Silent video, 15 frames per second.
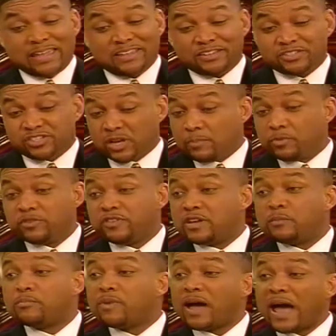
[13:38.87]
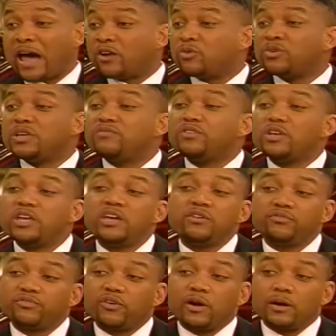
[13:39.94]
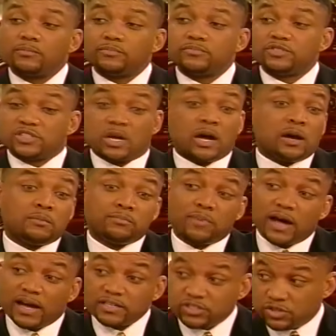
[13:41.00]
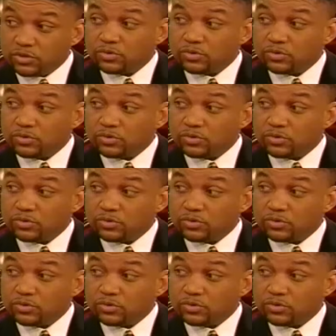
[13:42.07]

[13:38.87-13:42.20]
some of them I don't even hear from. Some I do.